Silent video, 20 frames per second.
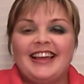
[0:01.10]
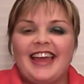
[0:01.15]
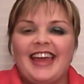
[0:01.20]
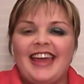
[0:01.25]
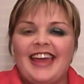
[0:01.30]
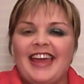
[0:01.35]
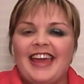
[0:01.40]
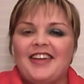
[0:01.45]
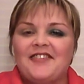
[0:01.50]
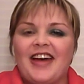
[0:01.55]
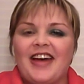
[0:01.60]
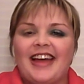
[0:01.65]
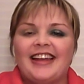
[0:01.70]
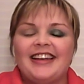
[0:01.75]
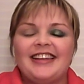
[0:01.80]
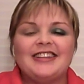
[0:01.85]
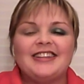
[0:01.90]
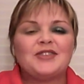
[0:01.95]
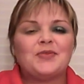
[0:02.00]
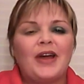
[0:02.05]
Hey
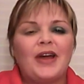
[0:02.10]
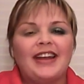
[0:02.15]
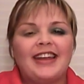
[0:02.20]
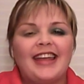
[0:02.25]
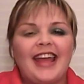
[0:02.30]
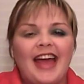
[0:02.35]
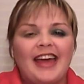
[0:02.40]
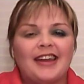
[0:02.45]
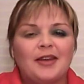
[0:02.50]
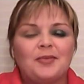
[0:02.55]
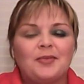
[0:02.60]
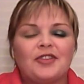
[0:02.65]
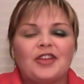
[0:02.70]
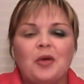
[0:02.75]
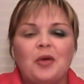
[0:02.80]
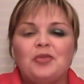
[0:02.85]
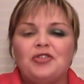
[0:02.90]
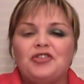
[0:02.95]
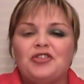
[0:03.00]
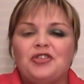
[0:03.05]
Avon, it's Wendy Adams
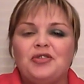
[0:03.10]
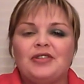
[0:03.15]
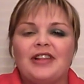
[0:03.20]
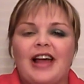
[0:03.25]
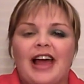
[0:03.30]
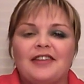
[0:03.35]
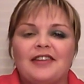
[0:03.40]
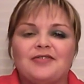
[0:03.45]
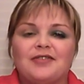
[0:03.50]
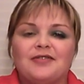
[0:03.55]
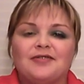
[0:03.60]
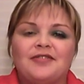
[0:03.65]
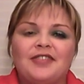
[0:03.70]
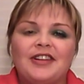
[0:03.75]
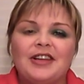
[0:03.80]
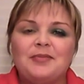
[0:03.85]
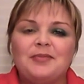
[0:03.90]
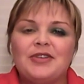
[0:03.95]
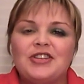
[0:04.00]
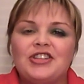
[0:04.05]
coming to you live from
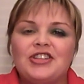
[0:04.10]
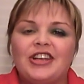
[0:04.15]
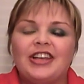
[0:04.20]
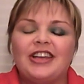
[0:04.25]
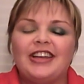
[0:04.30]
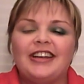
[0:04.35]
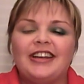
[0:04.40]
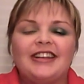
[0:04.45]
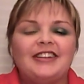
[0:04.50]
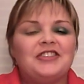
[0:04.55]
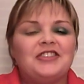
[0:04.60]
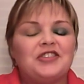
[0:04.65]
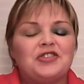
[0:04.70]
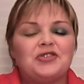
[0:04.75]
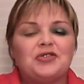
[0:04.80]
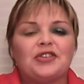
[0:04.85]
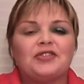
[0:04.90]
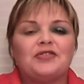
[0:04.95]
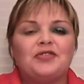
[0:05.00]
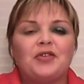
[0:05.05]
Flint, Michigan in
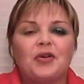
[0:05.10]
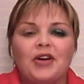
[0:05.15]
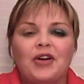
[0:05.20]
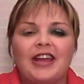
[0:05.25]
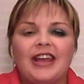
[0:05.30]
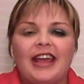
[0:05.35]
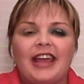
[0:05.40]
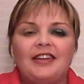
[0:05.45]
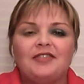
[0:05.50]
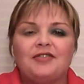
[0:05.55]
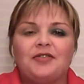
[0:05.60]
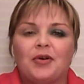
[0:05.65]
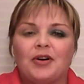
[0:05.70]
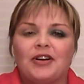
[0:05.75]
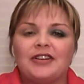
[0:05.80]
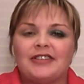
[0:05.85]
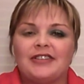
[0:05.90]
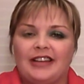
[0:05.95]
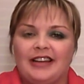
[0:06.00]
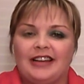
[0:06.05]
District
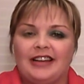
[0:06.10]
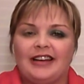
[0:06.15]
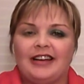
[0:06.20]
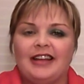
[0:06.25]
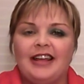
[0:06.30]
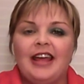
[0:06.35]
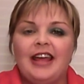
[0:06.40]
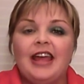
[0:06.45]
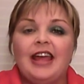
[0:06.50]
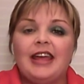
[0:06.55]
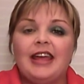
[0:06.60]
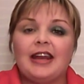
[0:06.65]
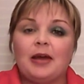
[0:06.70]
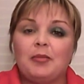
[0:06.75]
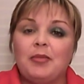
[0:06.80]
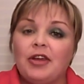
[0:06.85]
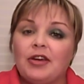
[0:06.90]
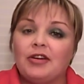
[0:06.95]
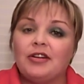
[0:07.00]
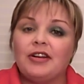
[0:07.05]
4814. And
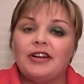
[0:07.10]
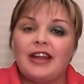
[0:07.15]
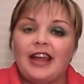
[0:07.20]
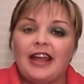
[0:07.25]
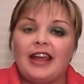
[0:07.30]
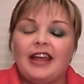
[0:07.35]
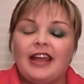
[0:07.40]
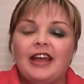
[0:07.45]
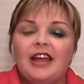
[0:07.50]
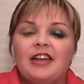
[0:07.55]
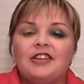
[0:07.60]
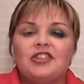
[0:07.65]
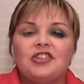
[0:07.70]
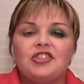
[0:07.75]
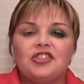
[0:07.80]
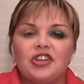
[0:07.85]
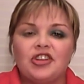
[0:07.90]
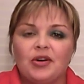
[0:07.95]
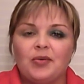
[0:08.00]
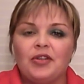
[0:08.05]
I'm here today to
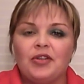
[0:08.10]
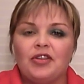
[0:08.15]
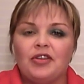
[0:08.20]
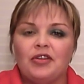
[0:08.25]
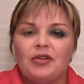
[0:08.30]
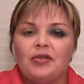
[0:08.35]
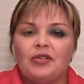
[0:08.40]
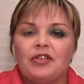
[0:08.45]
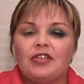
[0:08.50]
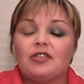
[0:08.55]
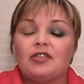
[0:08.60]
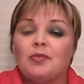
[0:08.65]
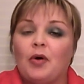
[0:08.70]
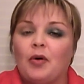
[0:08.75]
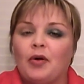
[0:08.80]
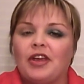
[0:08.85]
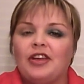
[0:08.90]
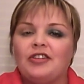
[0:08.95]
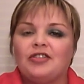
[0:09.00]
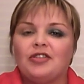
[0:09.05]
share with you the
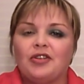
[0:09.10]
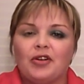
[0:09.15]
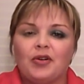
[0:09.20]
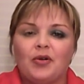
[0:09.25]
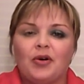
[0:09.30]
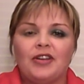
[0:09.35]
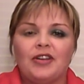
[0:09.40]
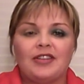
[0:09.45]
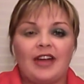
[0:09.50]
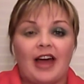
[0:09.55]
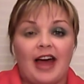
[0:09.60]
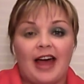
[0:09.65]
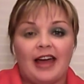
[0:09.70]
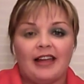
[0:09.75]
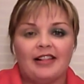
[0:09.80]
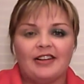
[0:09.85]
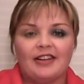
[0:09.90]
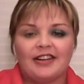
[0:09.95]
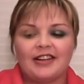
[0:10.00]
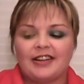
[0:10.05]
Smokey Turquoise
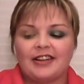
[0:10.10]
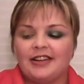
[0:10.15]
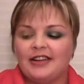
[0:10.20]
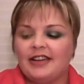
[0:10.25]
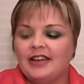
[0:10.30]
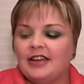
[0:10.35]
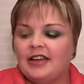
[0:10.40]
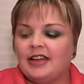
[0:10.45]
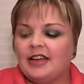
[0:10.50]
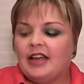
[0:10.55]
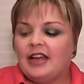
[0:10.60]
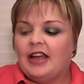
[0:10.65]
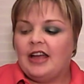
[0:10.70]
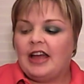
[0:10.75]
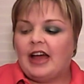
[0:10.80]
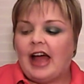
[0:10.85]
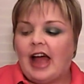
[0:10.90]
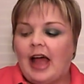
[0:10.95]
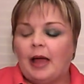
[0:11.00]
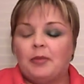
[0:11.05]
Eye Look.
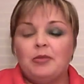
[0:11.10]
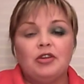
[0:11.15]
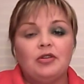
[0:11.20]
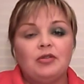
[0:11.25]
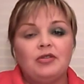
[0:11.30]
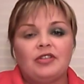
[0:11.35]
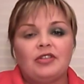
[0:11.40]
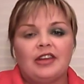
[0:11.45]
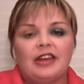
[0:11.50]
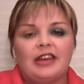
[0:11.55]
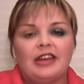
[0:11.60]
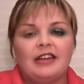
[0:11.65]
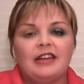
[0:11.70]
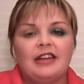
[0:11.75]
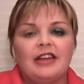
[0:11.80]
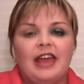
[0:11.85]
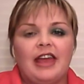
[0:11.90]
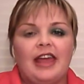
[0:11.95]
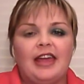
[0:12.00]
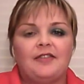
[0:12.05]
I'm
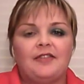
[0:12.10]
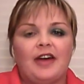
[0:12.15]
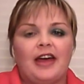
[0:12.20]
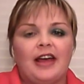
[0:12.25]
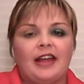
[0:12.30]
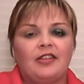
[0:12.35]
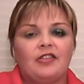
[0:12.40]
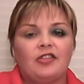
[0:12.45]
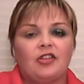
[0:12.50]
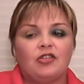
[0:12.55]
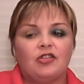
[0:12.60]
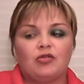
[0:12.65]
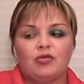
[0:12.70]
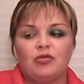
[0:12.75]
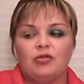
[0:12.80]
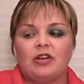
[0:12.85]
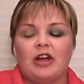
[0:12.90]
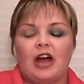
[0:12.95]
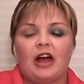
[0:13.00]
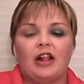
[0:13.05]
using Avon's
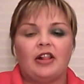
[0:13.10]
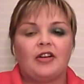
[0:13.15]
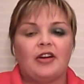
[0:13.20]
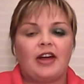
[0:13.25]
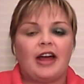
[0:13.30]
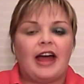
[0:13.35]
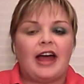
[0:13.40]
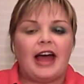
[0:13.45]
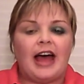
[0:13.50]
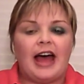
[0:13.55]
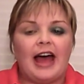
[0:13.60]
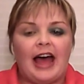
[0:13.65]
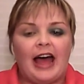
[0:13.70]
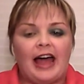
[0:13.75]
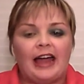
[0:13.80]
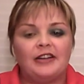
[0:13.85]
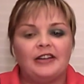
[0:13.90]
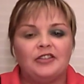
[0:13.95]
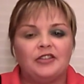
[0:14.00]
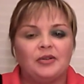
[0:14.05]
True Color
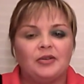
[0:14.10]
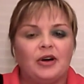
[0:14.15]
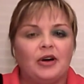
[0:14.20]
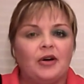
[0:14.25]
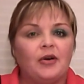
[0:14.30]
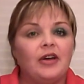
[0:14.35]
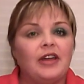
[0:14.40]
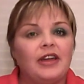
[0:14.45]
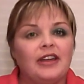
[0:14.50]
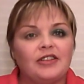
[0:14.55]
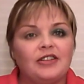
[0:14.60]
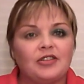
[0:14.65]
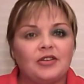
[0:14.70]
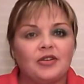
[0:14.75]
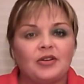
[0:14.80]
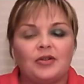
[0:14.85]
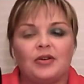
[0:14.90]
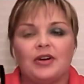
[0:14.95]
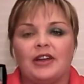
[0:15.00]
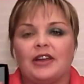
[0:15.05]
Eye Duo in
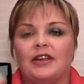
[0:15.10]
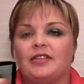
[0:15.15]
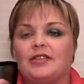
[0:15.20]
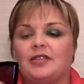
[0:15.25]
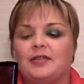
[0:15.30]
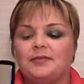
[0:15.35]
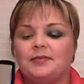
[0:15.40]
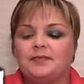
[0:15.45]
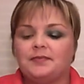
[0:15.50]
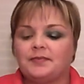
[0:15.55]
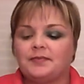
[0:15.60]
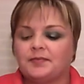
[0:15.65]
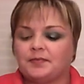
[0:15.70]
Turquoise.